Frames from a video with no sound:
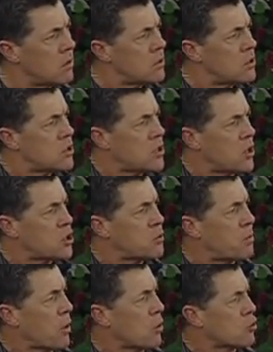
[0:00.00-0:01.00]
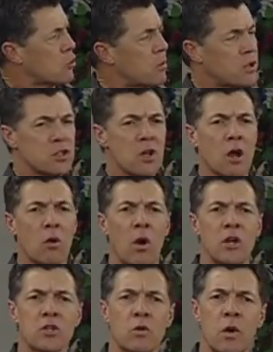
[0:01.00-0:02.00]
Sounds spiritual, but it's not
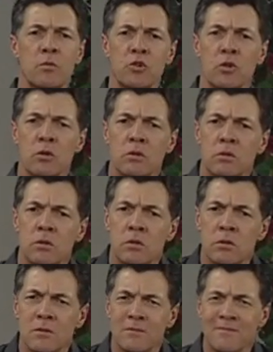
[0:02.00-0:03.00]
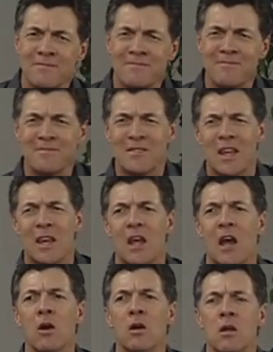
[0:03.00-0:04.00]
quite scriptural.
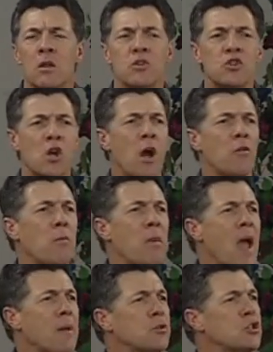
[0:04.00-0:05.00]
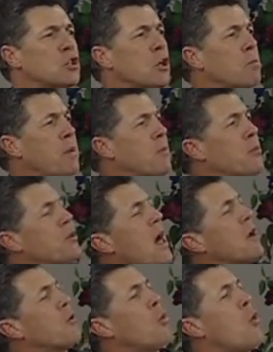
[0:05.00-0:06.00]
Anyhow, John the Baptist took people
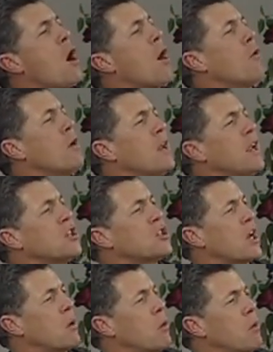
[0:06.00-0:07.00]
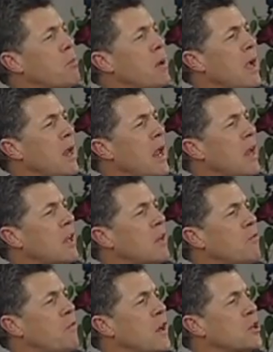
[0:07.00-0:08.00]
down in the water and he said, Repent and
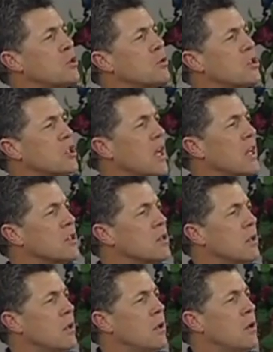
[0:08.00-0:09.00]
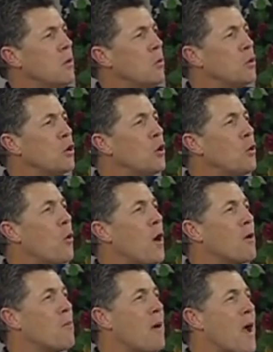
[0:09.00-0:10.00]
confess your sins. When you do
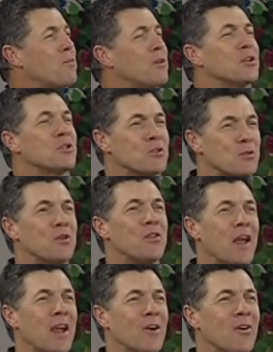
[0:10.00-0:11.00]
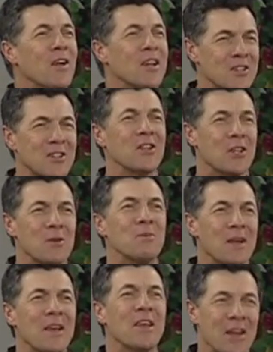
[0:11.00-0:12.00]
water baptisms with Dale, it's a little
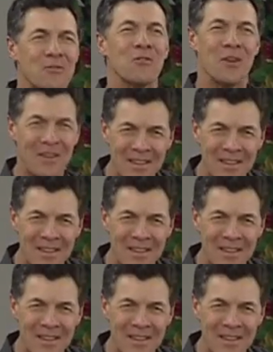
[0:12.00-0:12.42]
bit different.